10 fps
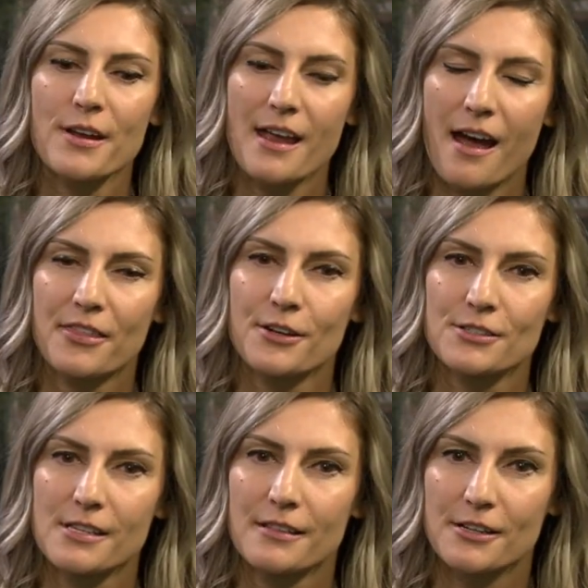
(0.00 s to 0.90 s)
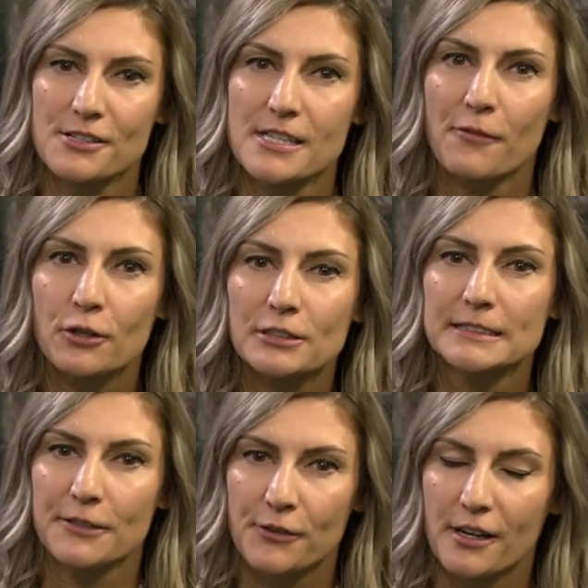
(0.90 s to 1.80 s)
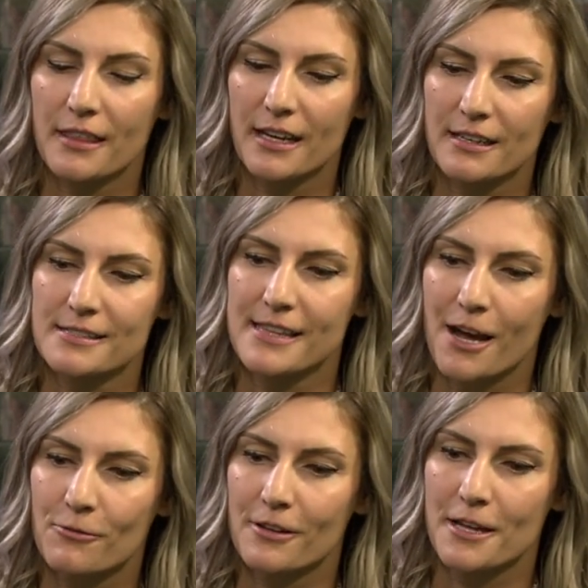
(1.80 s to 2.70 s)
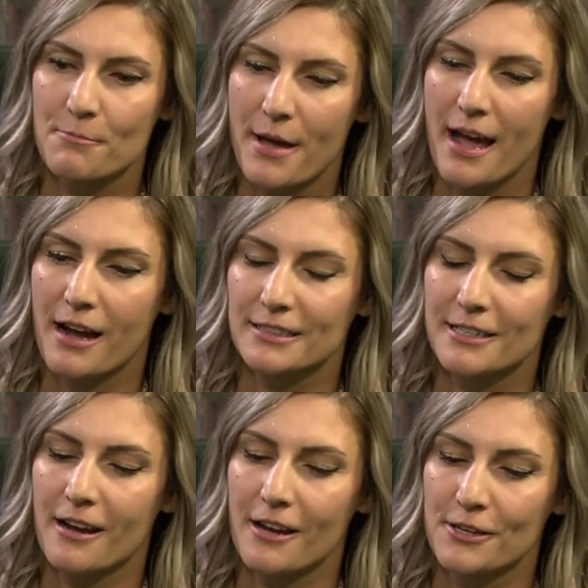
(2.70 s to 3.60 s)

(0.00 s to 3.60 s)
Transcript: yeah, there's there's several different things that will impact uh,